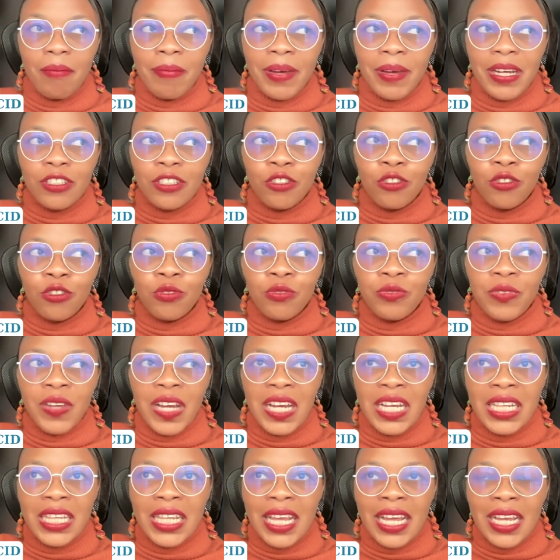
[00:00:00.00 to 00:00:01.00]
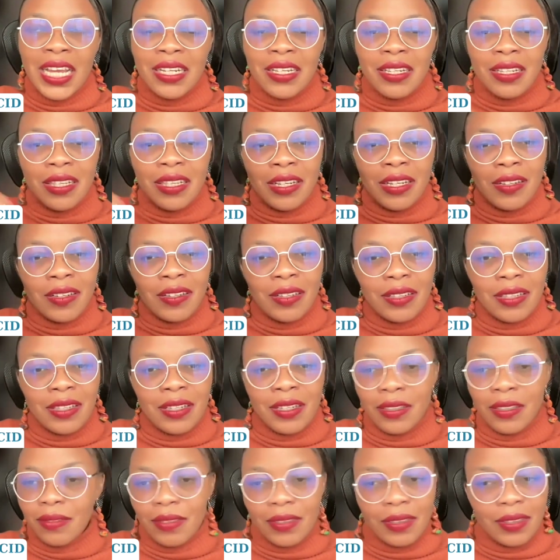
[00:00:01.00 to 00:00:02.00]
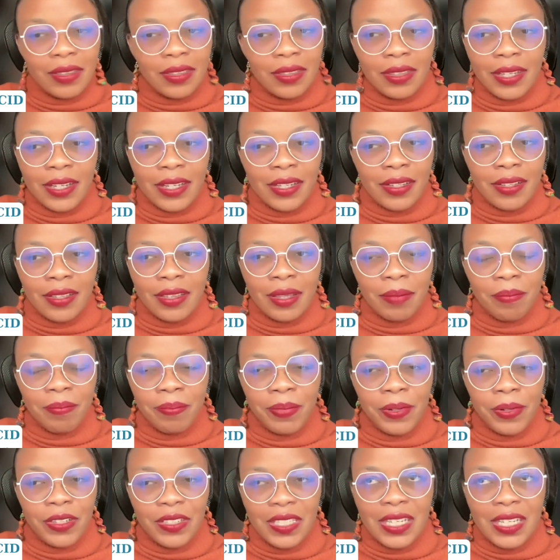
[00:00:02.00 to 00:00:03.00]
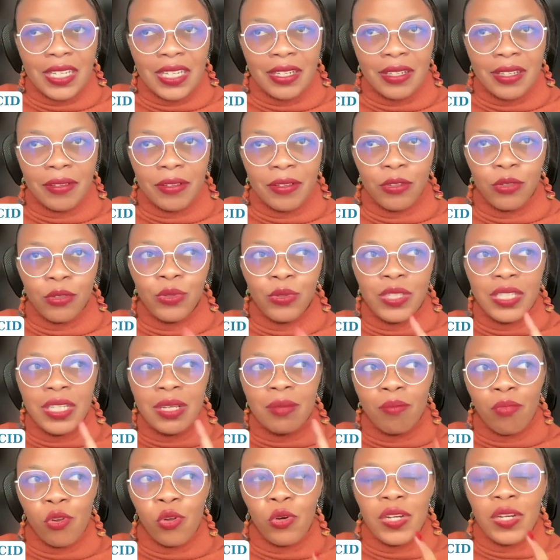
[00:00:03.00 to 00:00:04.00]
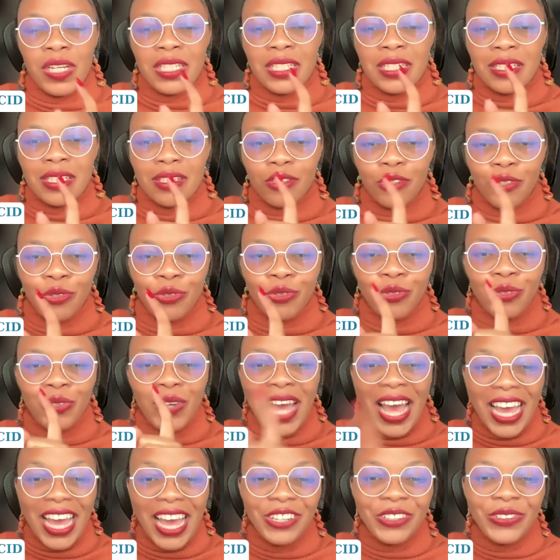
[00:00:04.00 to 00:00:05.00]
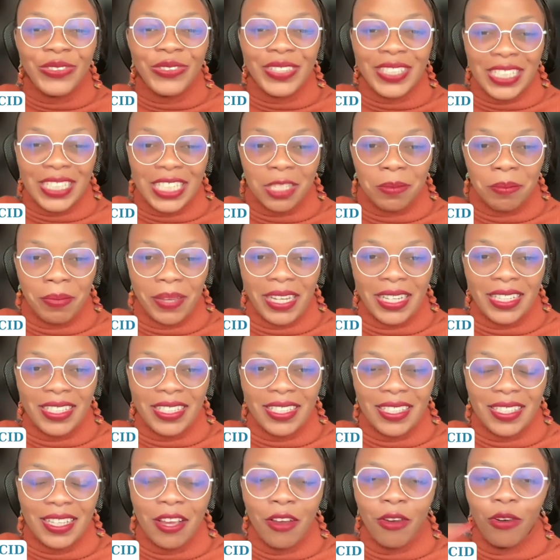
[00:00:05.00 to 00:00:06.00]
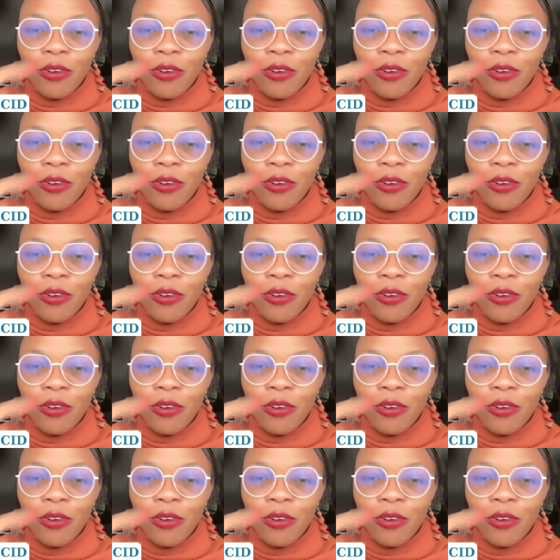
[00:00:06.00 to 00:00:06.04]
but you find that the person who is employed to handle DSpace